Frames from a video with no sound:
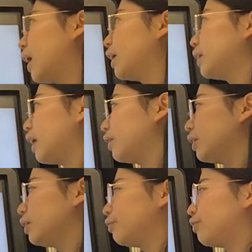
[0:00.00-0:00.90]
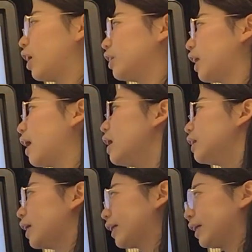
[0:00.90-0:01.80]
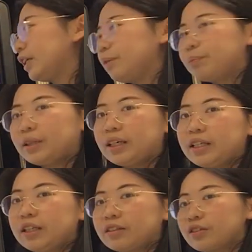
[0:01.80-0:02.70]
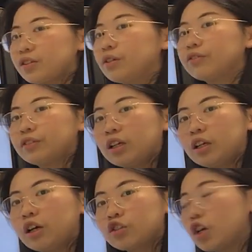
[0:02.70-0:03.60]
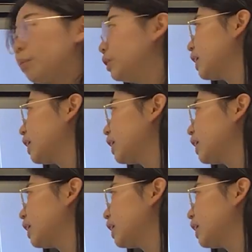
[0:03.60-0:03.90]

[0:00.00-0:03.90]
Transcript: I identify that the key players of the John Money